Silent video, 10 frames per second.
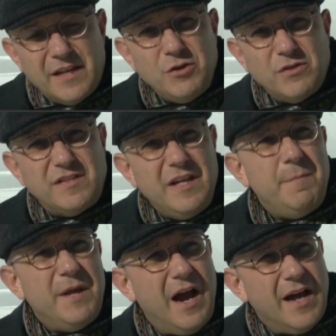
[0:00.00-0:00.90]
that you
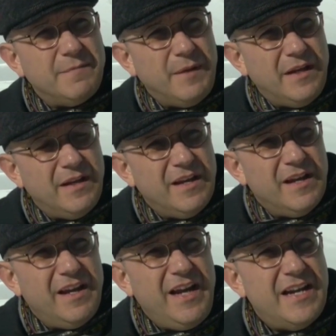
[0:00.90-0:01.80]
see behind me,
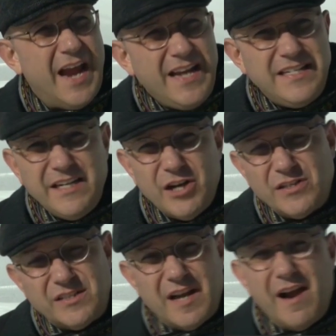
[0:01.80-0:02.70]
in 80
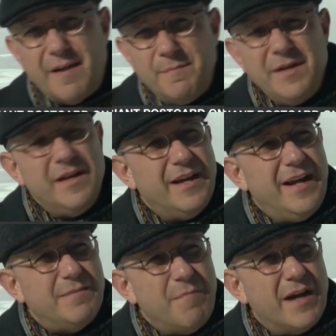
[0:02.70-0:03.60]
years' time,
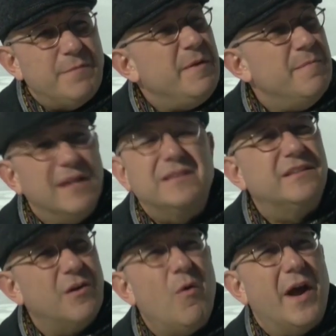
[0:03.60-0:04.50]
it might be
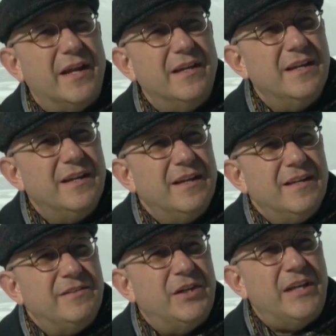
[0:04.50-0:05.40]
melted away
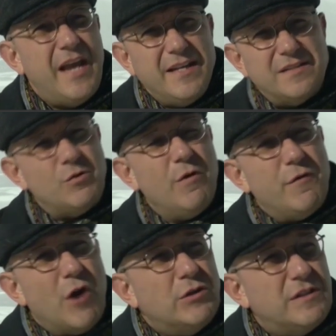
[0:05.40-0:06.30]
the kids
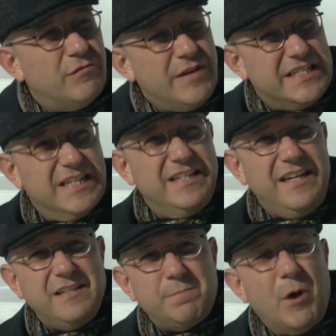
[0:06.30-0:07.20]
who have wrote,
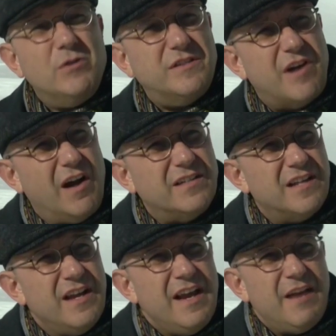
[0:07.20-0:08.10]
written these
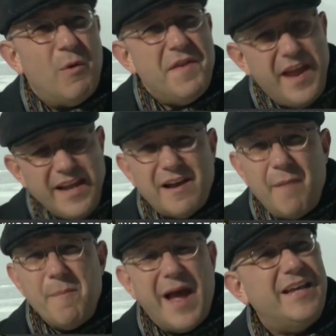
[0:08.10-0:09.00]
postcards, when they
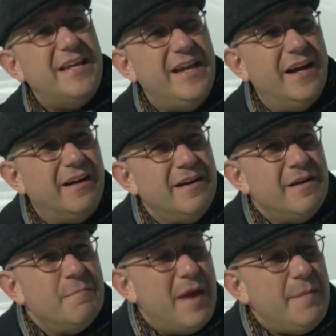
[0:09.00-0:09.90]
come back here,
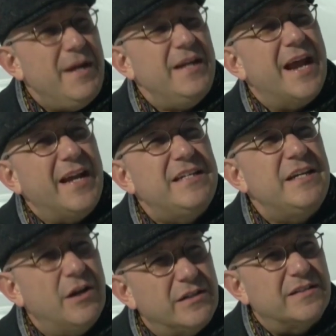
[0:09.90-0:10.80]
maybe in
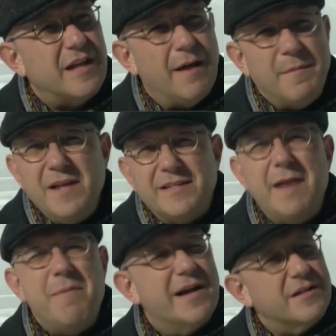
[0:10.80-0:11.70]
80 years' time,
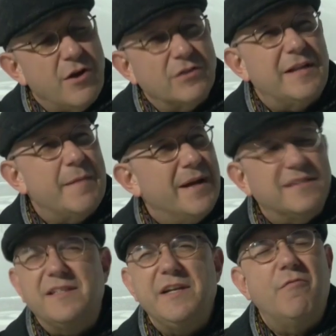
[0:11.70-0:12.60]
they might not, they
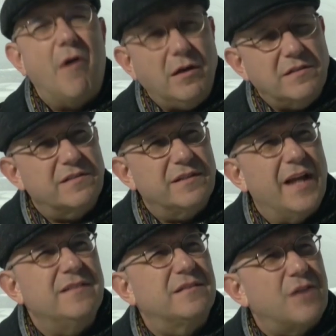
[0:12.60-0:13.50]
might see
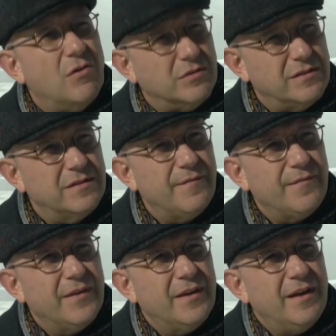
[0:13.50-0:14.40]
rocks and stones.